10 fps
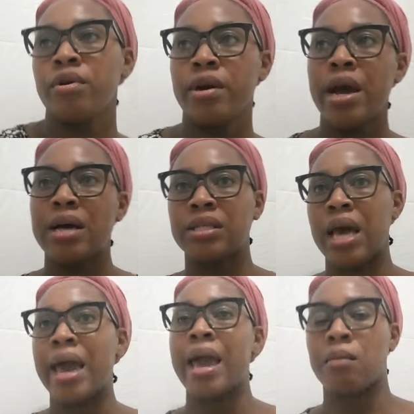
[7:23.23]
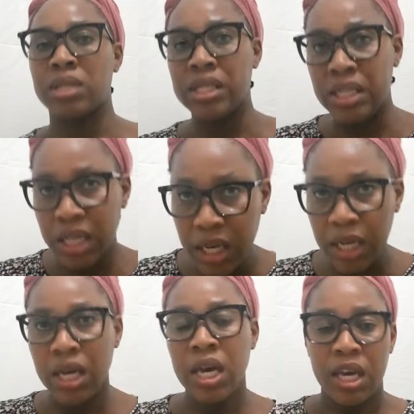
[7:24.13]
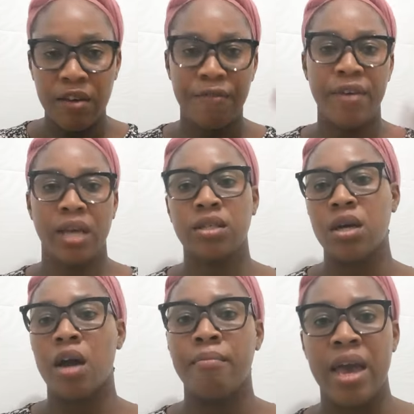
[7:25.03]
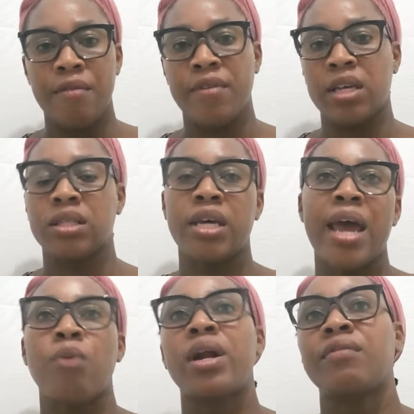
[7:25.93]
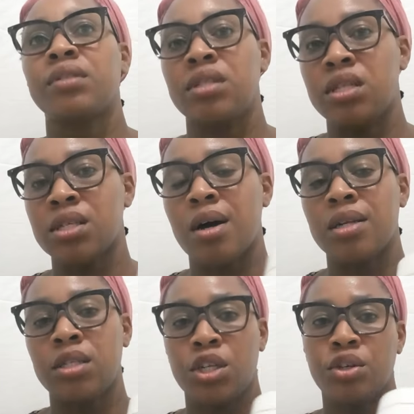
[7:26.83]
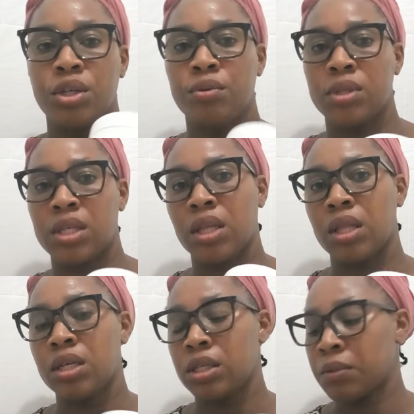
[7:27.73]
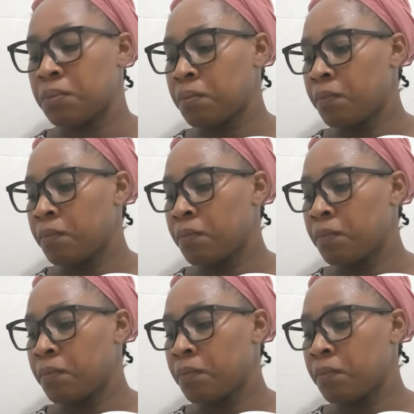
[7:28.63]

whereas I am seeing effects on my face, then I would have to discontinue using this.